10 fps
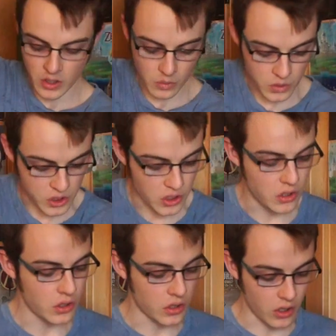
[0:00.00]
which
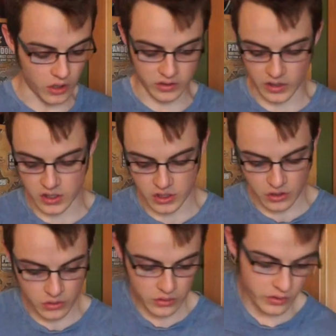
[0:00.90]
could cause
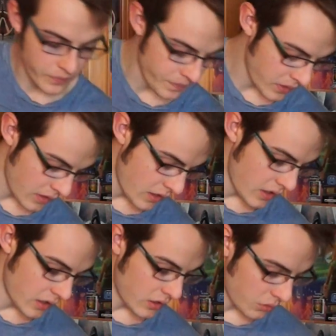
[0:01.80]
issues.
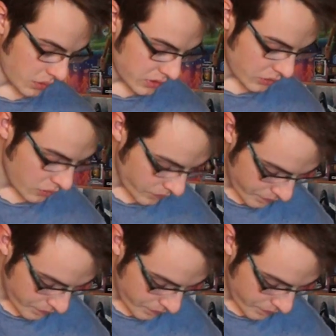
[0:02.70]
And the reason